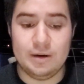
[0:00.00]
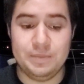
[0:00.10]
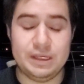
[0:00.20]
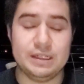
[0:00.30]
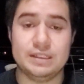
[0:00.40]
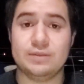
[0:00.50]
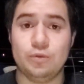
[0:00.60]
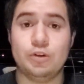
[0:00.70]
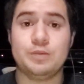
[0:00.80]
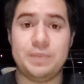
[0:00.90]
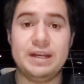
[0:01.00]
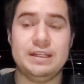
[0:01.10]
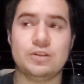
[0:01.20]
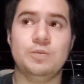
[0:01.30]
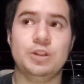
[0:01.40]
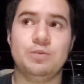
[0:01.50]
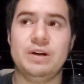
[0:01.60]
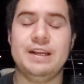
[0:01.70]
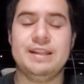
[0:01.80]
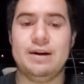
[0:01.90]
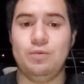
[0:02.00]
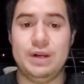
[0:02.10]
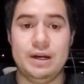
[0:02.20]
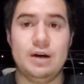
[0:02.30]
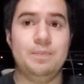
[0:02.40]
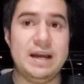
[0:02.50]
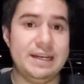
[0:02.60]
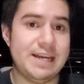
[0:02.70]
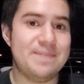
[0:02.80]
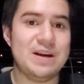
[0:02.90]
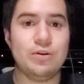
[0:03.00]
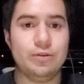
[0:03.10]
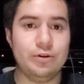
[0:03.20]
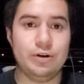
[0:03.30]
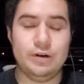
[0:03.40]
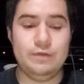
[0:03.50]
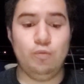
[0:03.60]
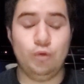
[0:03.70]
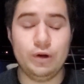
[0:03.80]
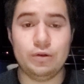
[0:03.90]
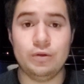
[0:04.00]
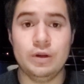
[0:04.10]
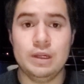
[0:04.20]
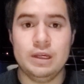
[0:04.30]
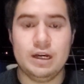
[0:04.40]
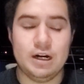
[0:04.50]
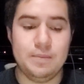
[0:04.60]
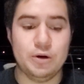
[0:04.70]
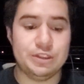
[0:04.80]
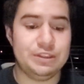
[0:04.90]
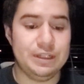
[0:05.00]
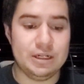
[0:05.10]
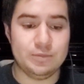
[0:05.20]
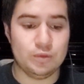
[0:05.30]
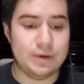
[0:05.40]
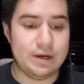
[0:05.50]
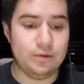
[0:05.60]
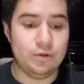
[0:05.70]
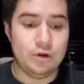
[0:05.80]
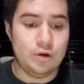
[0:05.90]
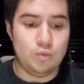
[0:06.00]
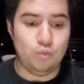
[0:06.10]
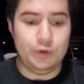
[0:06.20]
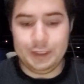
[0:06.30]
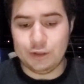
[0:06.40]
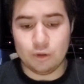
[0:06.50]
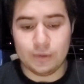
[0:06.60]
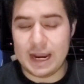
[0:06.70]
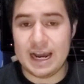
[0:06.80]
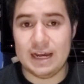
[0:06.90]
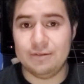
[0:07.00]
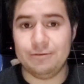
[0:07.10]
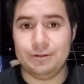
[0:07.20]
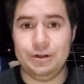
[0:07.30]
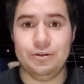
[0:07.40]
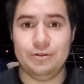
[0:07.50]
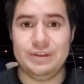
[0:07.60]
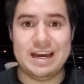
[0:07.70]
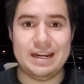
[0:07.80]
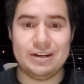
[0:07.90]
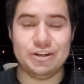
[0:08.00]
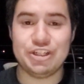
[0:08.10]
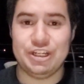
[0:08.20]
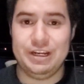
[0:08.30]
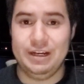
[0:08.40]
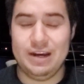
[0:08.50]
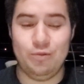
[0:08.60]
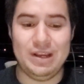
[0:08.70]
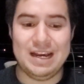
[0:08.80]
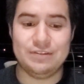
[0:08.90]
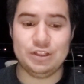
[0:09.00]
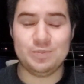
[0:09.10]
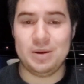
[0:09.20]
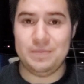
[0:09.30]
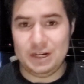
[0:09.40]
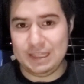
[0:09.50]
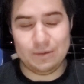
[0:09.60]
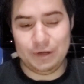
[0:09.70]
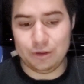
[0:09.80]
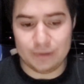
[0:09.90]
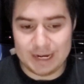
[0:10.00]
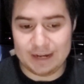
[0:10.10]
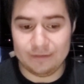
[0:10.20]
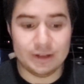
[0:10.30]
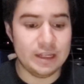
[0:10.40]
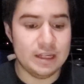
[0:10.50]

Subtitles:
because we're spending so much money that when a pandemic or a real emergency comes around, we don't have that cushion, and we have to spend money that we don't have.